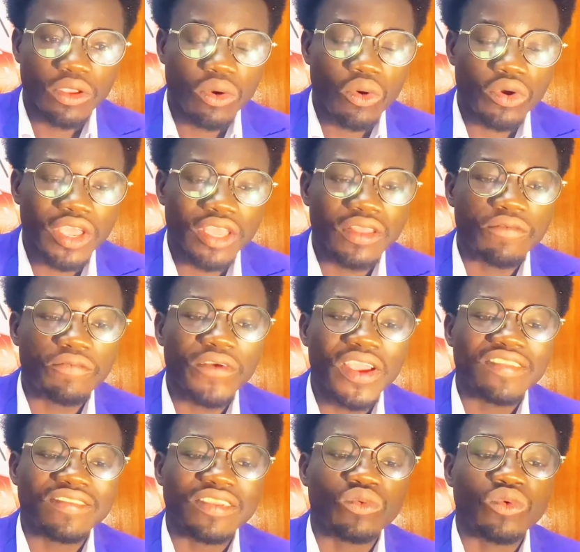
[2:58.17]
Okay, the
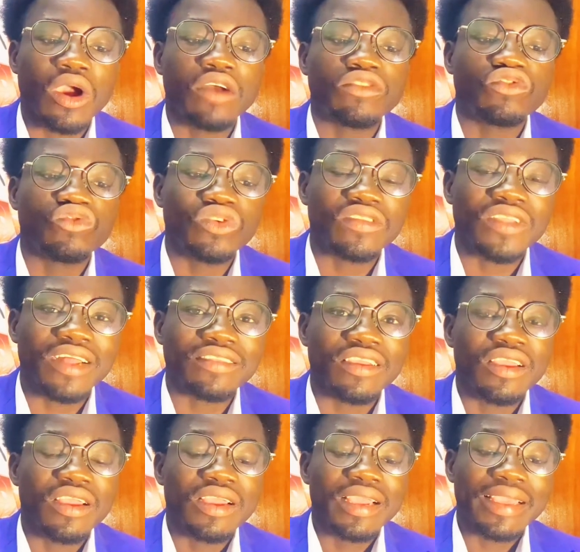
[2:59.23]
first thing we're going to do is that
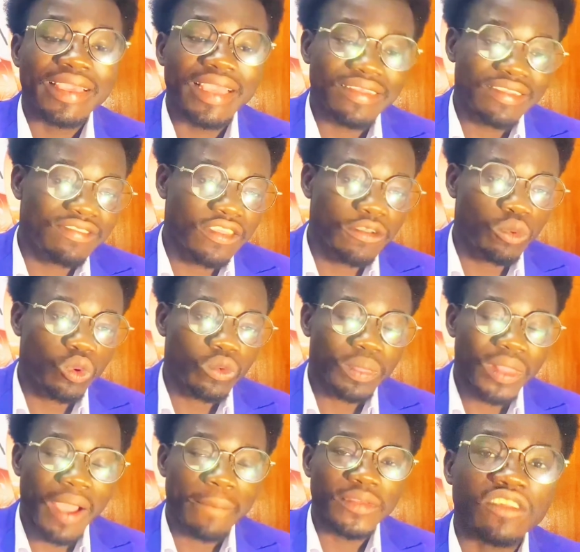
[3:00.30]
get a table.
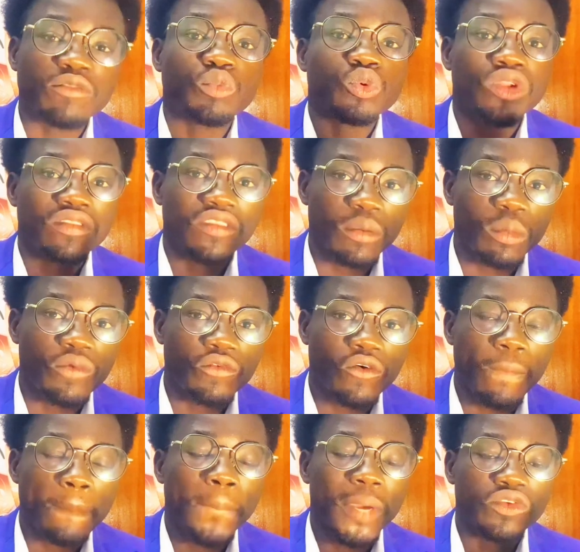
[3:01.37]
I'm putting a table
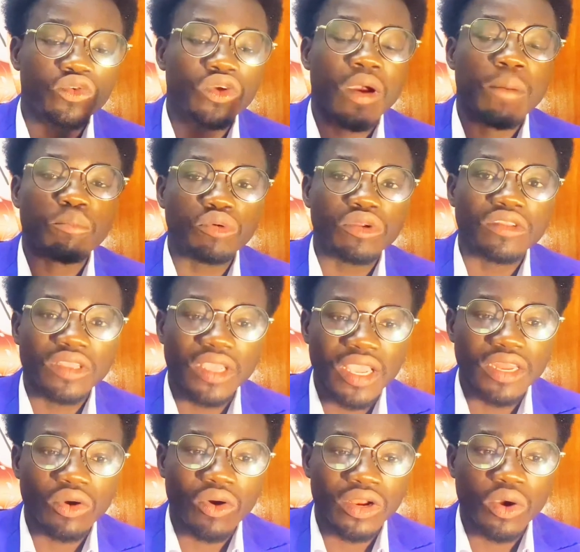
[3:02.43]
form, but you can put it
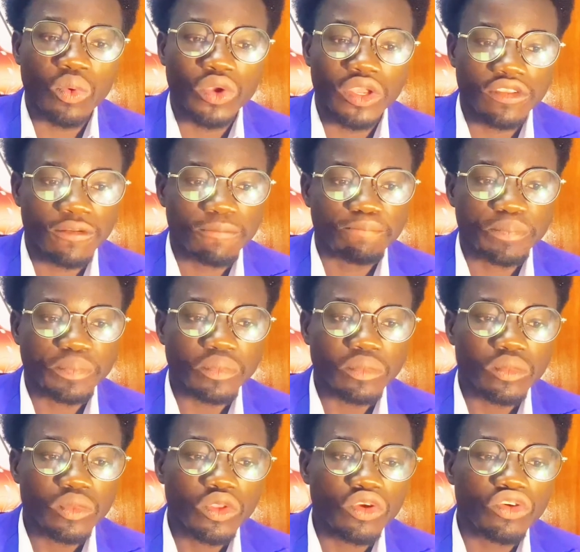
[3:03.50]
in any other way.
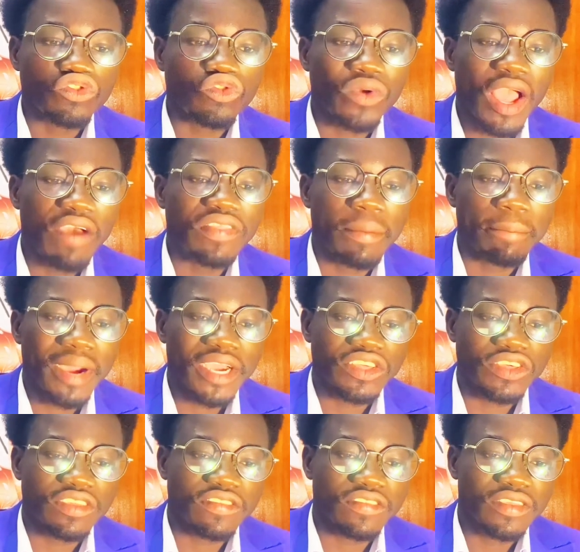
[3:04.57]
So we have the
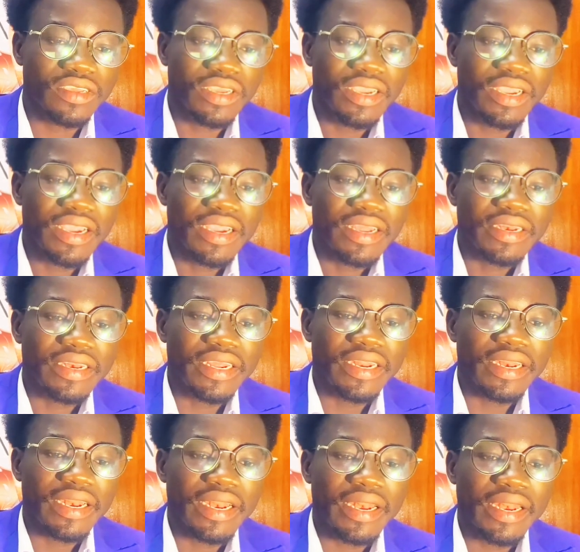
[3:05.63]
matches,
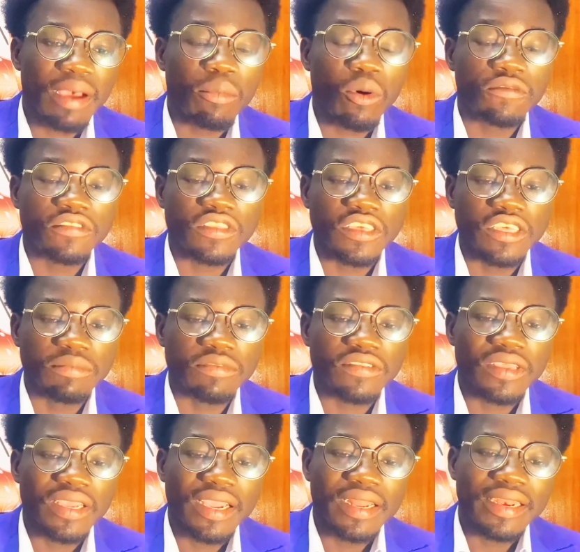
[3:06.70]
the number of teams,
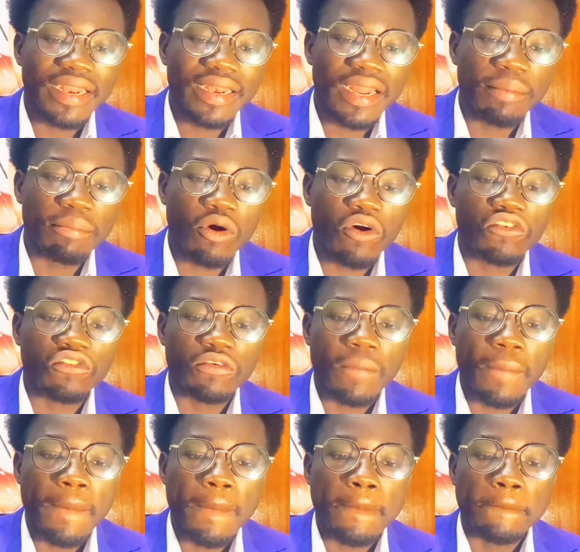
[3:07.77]
the number
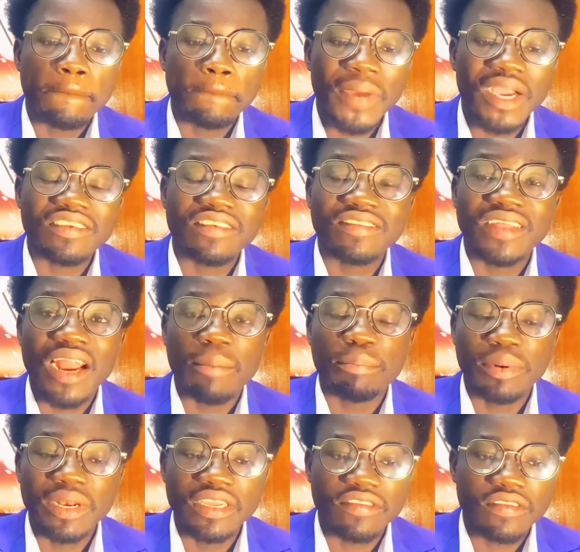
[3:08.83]
of matches that are
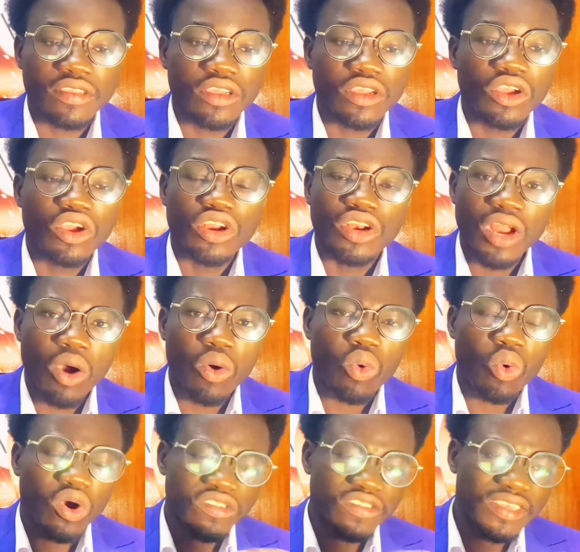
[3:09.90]
played. Now
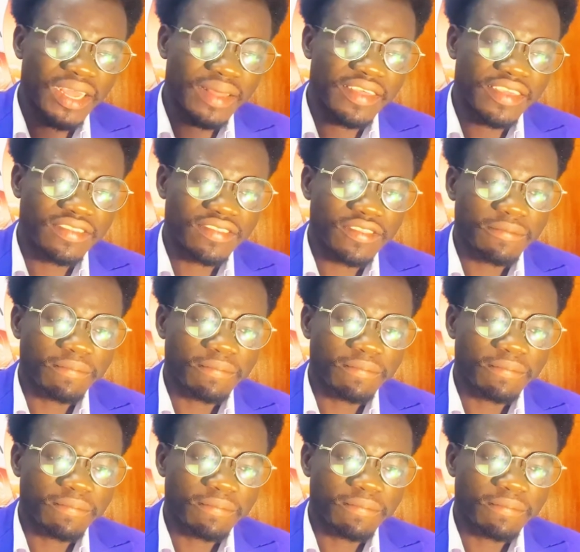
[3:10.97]
consider this.